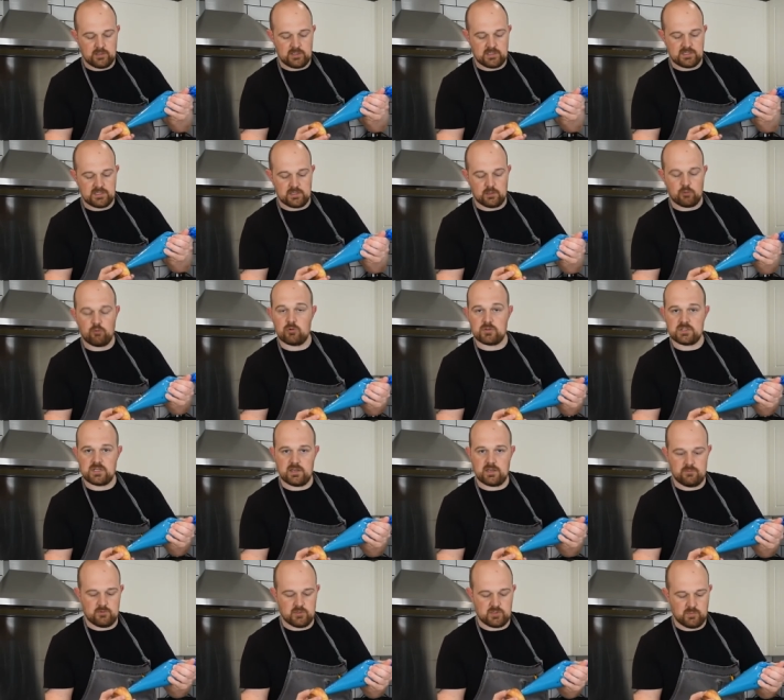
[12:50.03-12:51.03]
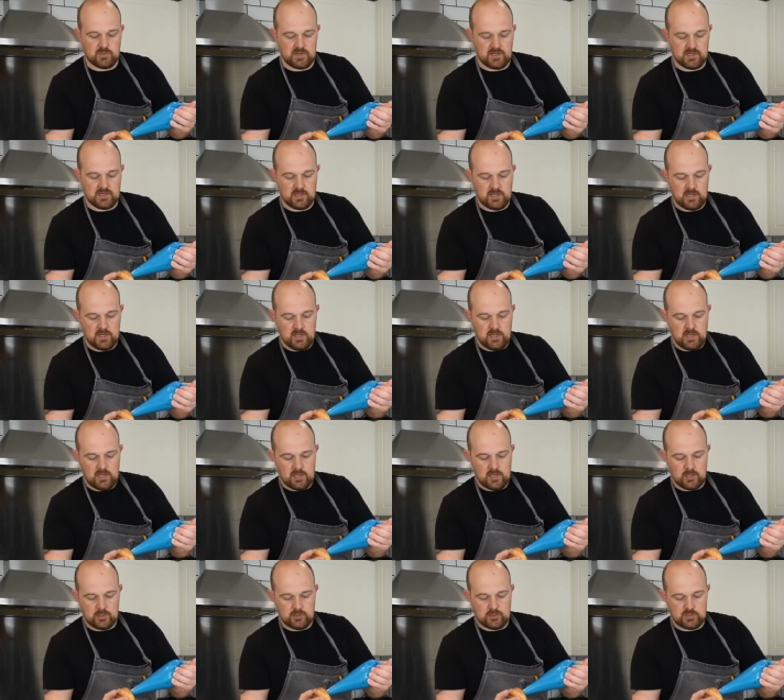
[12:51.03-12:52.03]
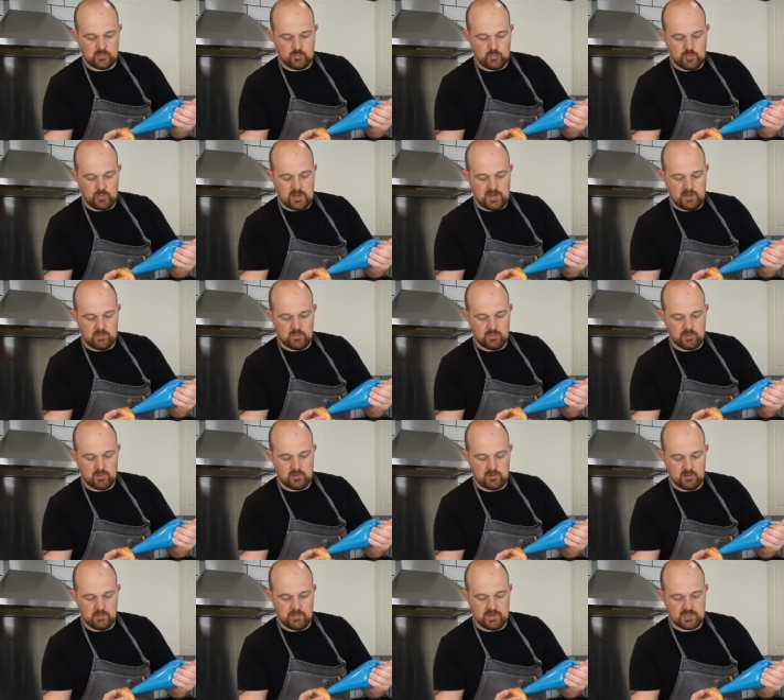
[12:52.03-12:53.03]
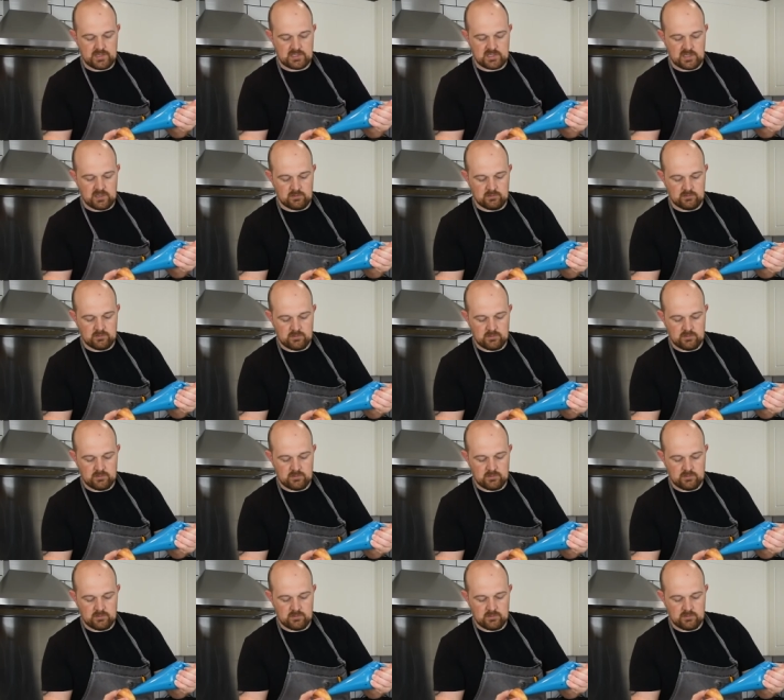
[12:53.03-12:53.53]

into the cross that you've just made and just pipe the mix out